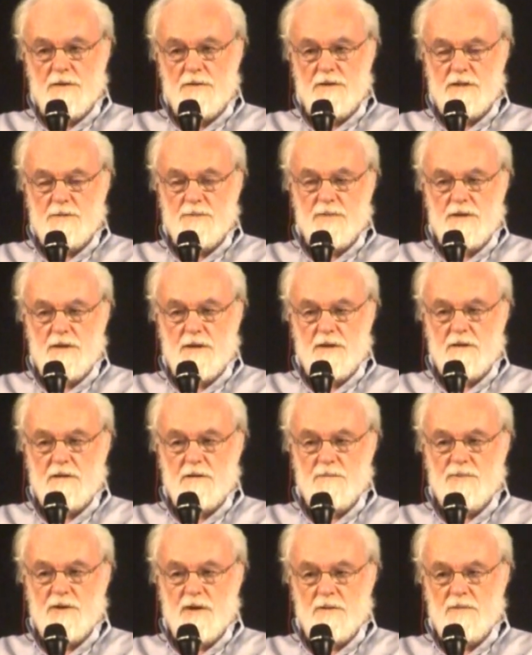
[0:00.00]
both its
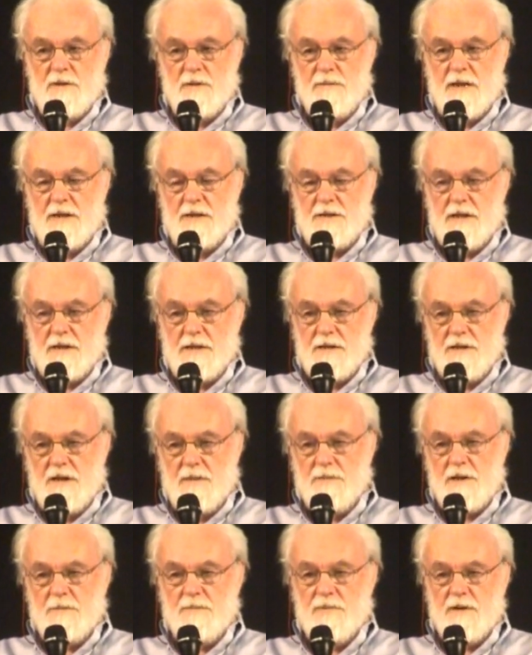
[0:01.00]
political problem and its
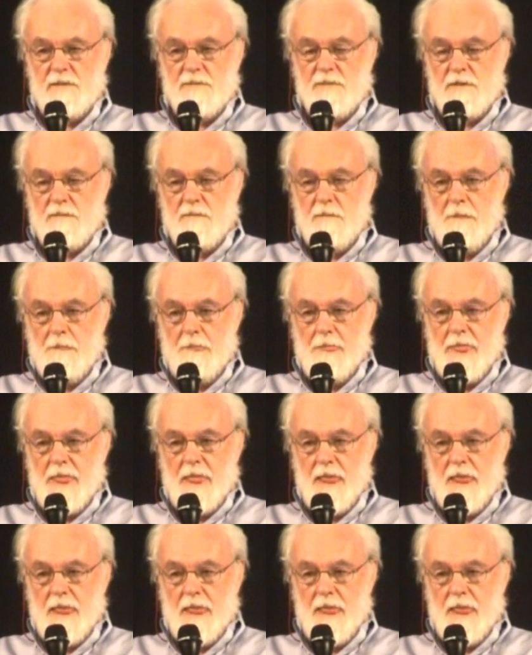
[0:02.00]
economic problem